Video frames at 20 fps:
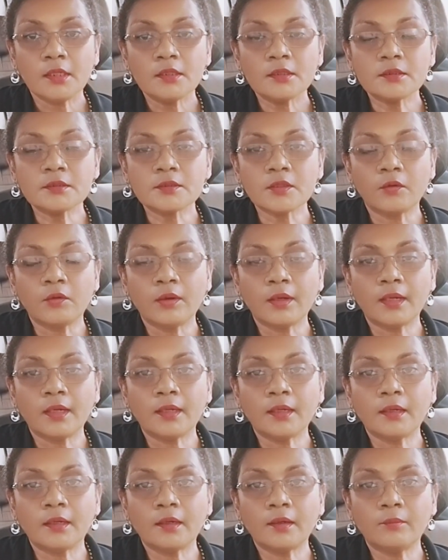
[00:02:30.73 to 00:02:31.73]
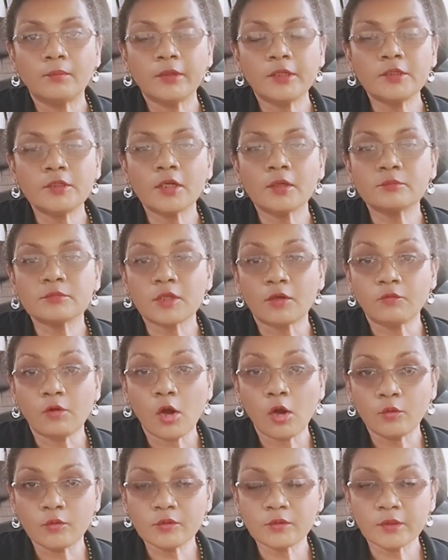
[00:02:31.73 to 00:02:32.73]
So um in terms of
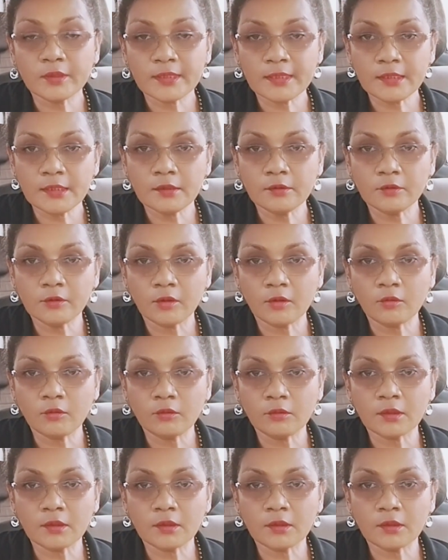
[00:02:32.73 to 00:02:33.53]
how to heal now,